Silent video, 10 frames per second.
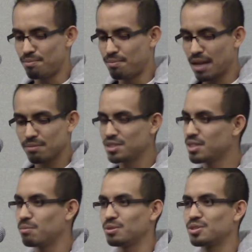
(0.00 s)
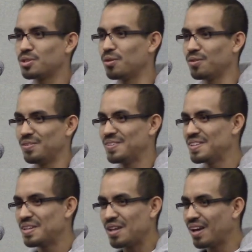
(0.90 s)
penmanship was so
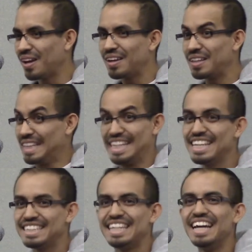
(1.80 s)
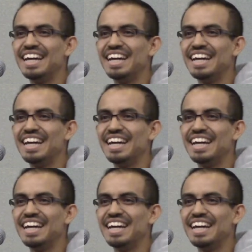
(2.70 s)
neat.